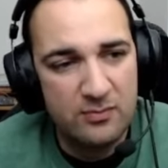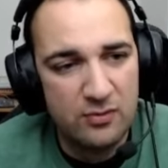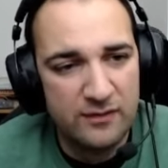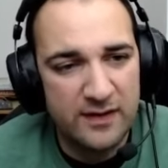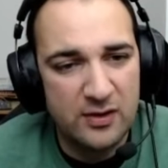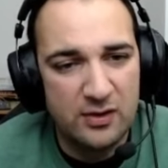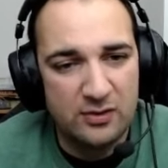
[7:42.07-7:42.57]

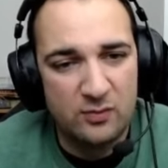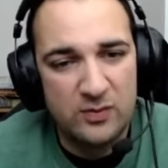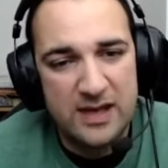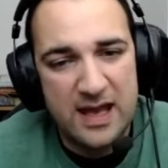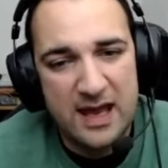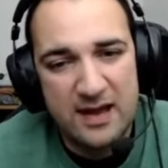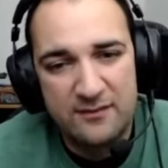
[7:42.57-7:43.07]
Moving on, we
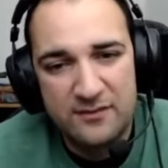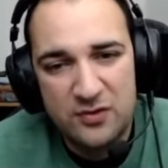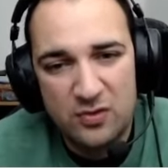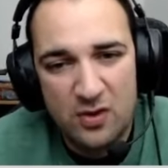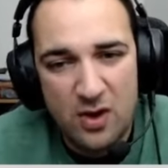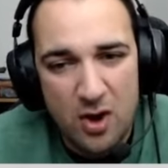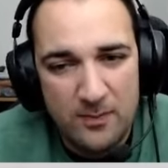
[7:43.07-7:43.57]
have
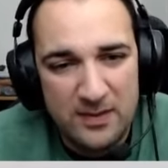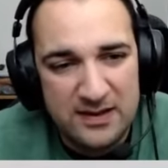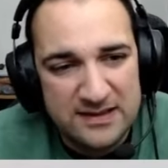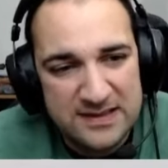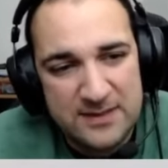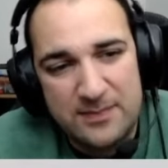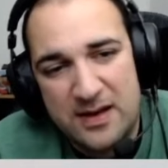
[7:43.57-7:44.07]
your
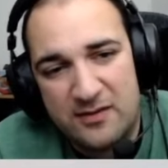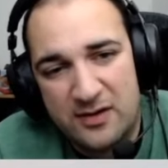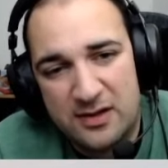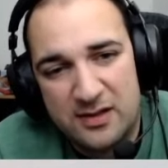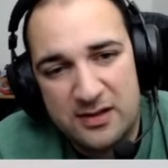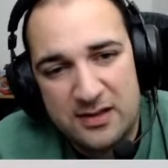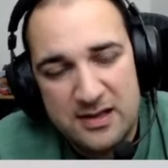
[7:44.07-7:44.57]
Obelisk
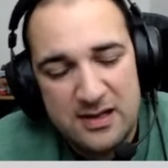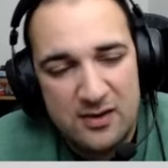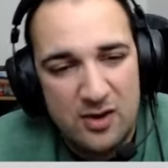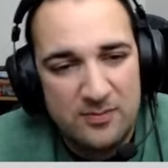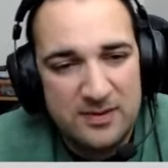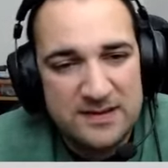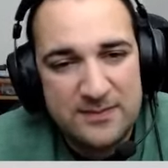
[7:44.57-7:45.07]
Bearer.
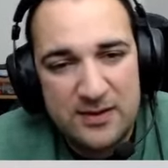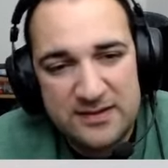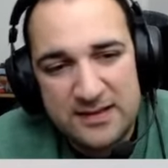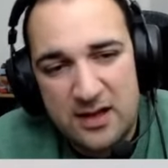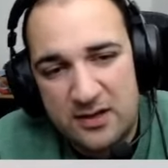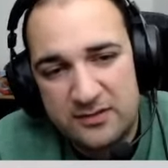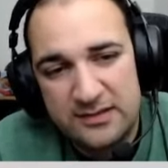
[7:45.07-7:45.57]
Obelisk Bearer is
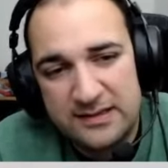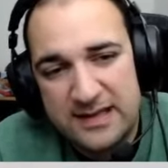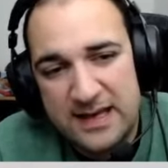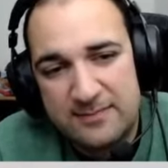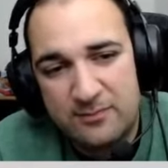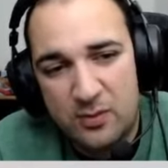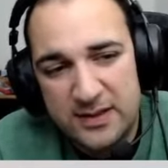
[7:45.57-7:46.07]

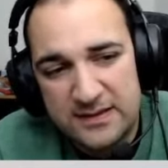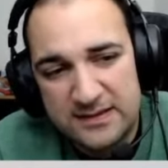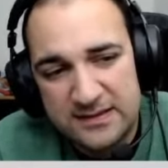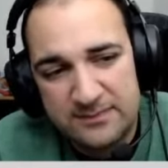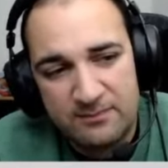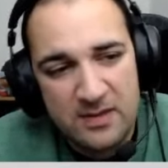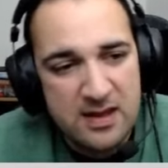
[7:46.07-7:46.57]
110
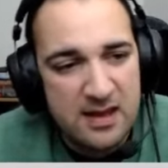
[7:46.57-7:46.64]
points.